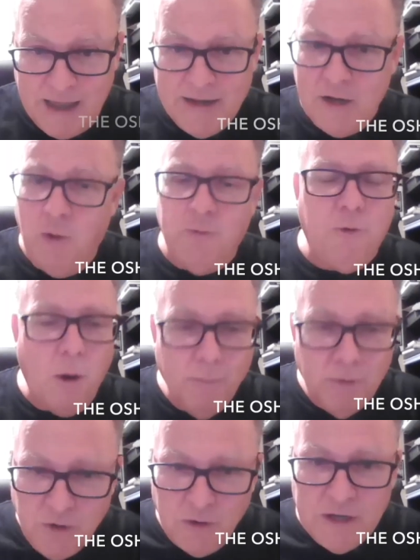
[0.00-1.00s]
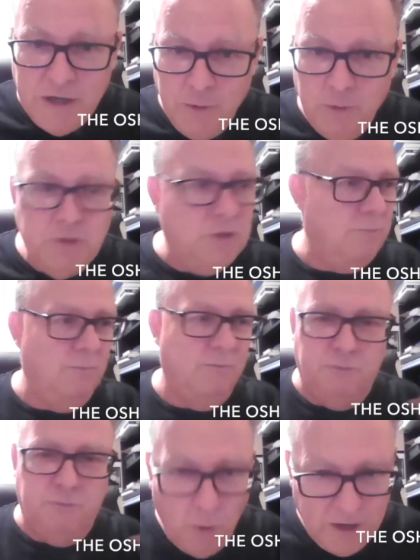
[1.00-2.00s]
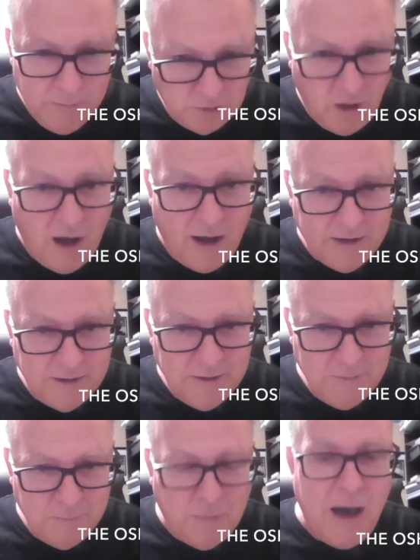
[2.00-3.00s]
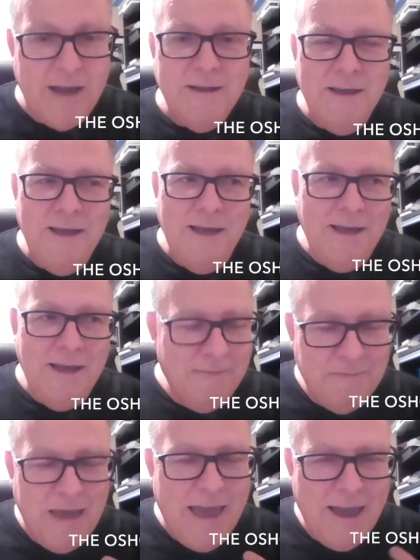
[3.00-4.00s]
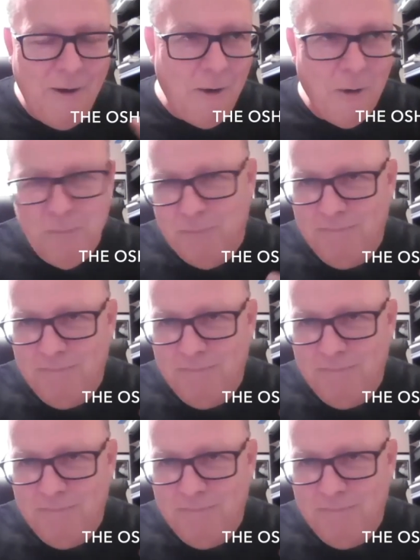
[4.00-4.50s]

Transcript: you know, farmers aren't a huge voting bloc, but they are